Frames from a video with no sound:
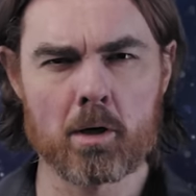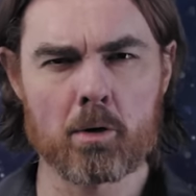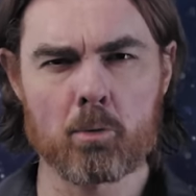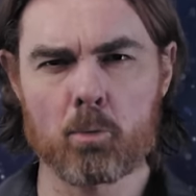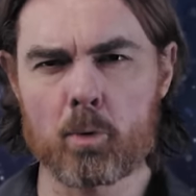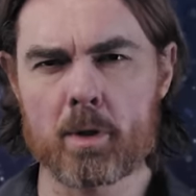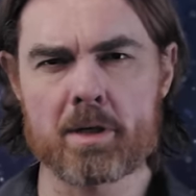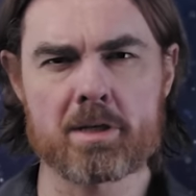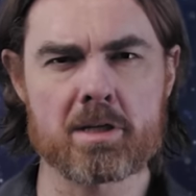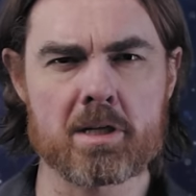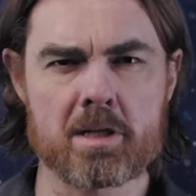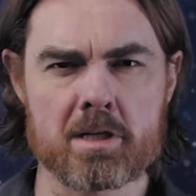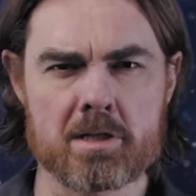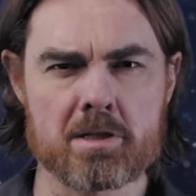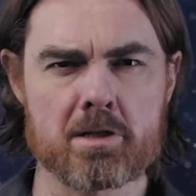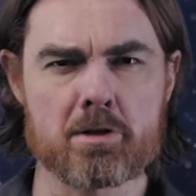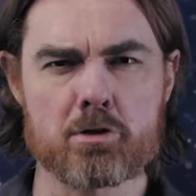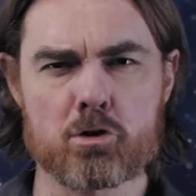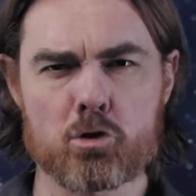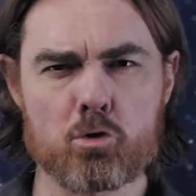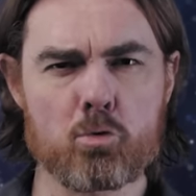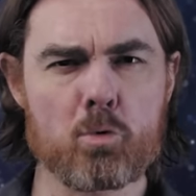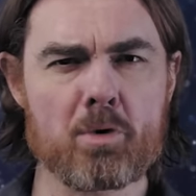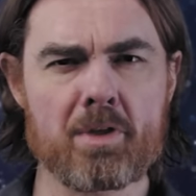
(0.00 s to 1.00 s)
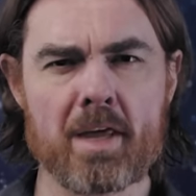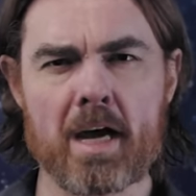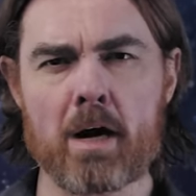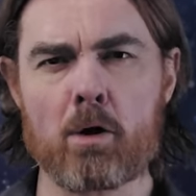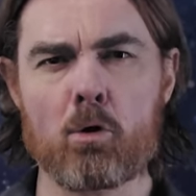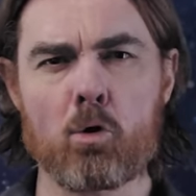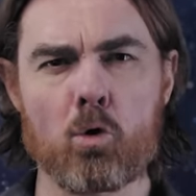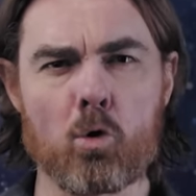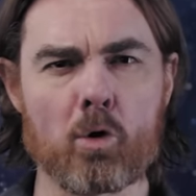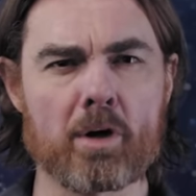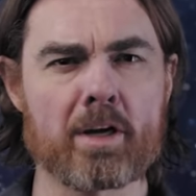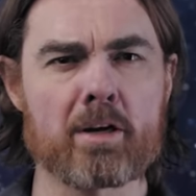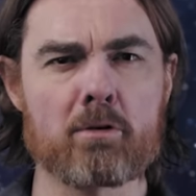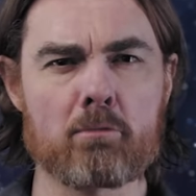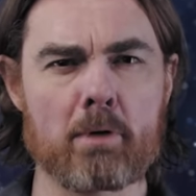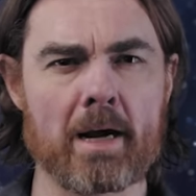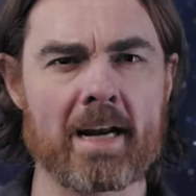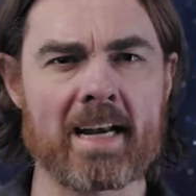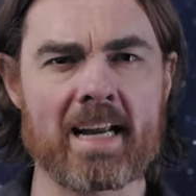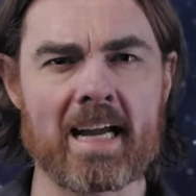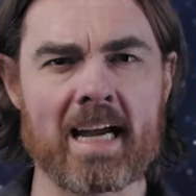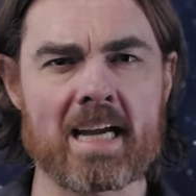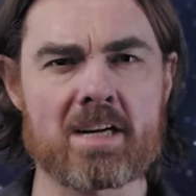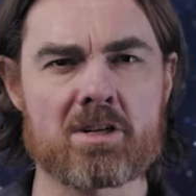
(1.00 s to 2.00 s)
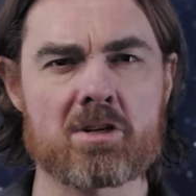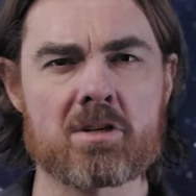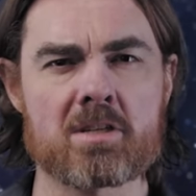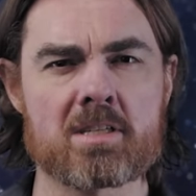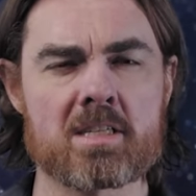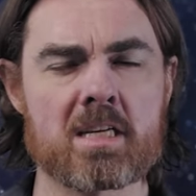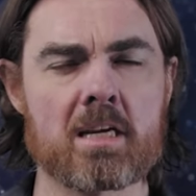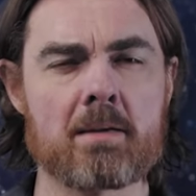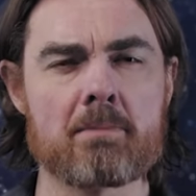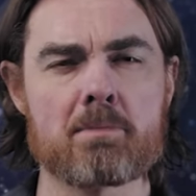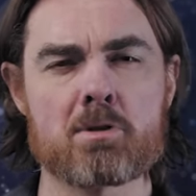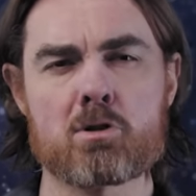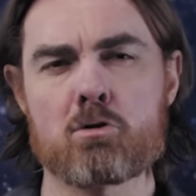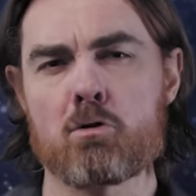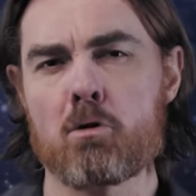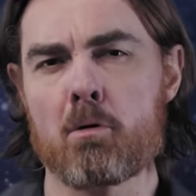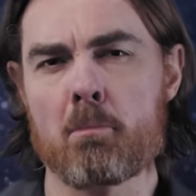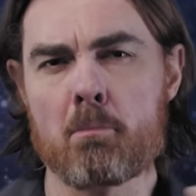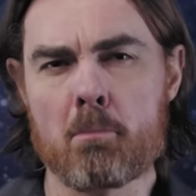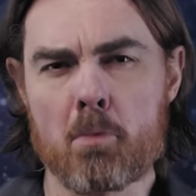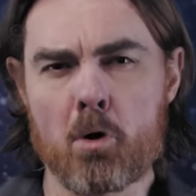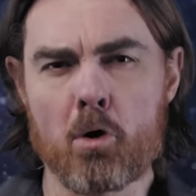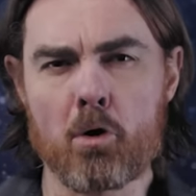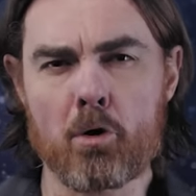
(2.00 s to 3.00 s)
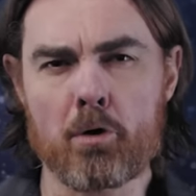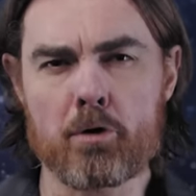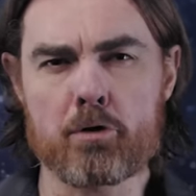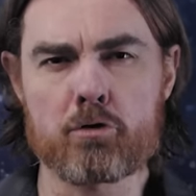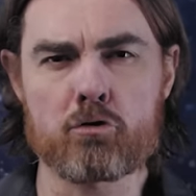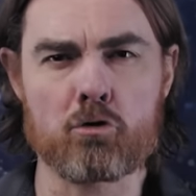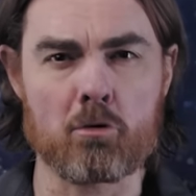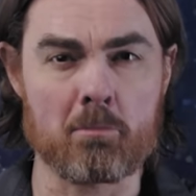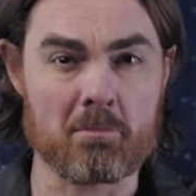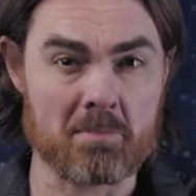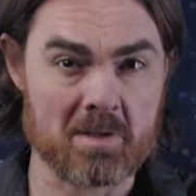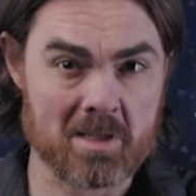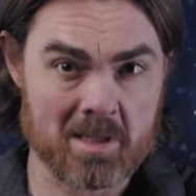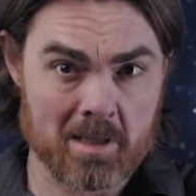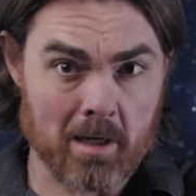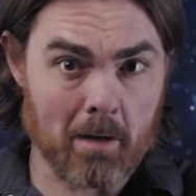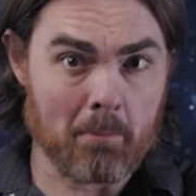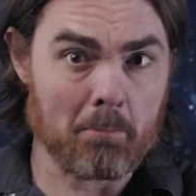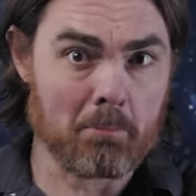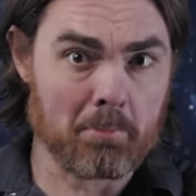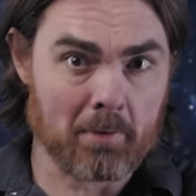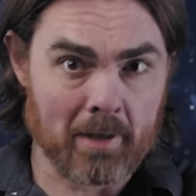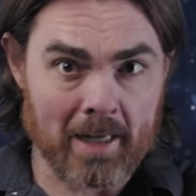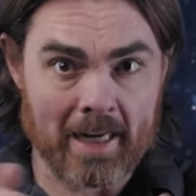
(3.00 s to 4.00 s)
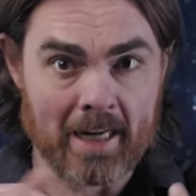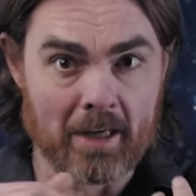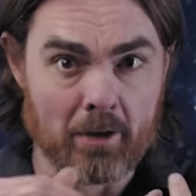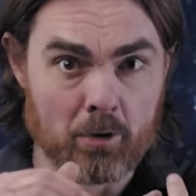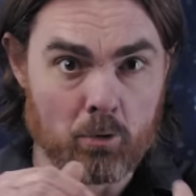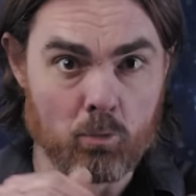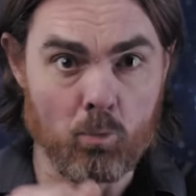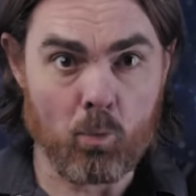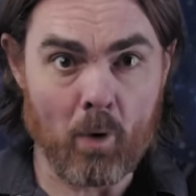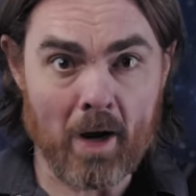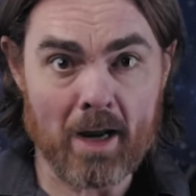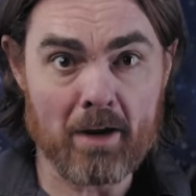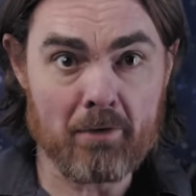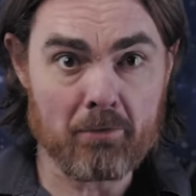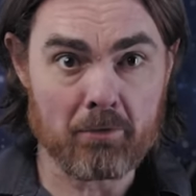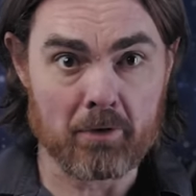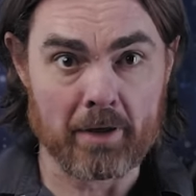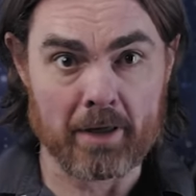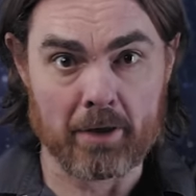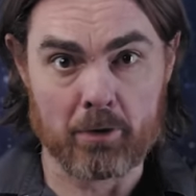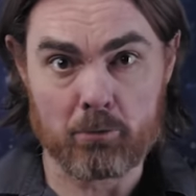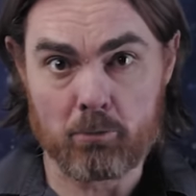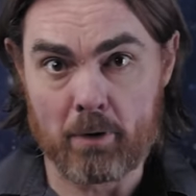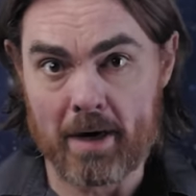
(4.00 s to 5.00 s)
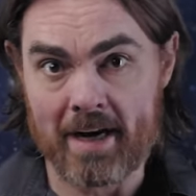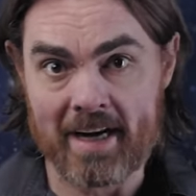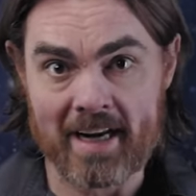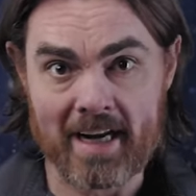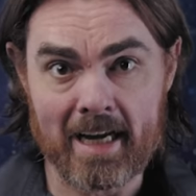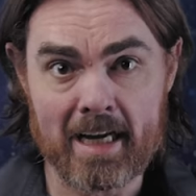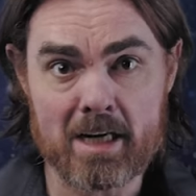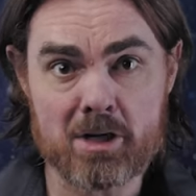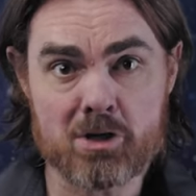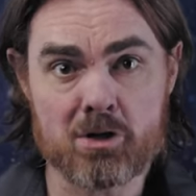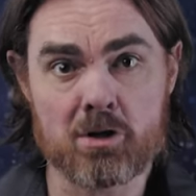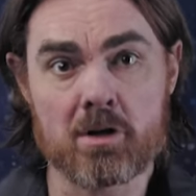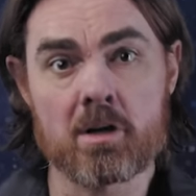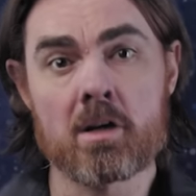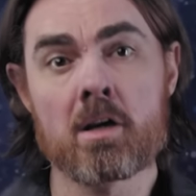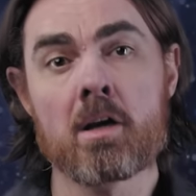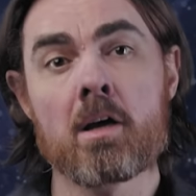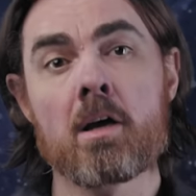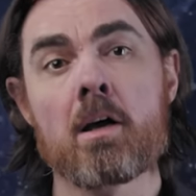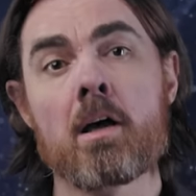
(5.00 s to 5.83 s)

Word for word: which is to do with how Hawking radiation seems to emerge from sub-Planck wavelength radiation